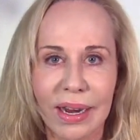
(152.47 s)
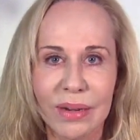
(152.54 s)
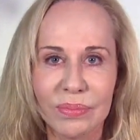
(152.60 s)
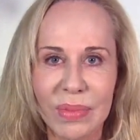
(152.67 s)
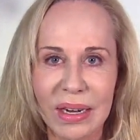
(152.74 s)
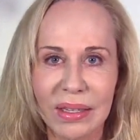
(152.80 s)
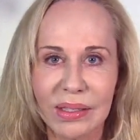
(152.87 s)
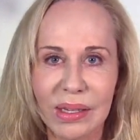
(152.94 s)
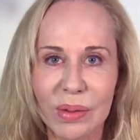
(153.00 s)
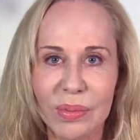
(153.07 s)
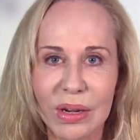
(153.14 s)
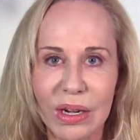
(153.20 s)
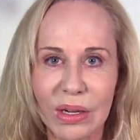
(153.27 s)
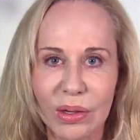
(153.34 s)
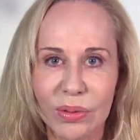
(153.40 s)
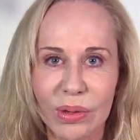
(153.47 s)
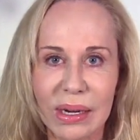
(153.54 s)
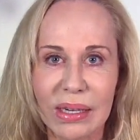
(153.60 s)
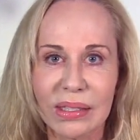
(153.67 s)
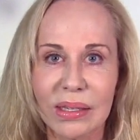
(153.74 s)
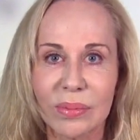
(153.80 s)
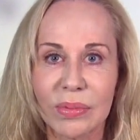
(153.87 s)
and meet somebody and
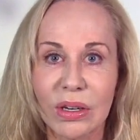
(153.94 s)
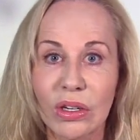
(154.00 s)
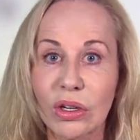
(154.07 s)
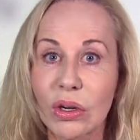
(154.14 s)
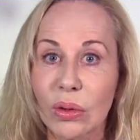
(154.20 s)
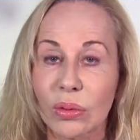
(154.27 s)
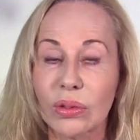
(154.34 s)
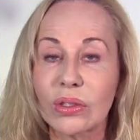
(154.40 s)
create something new.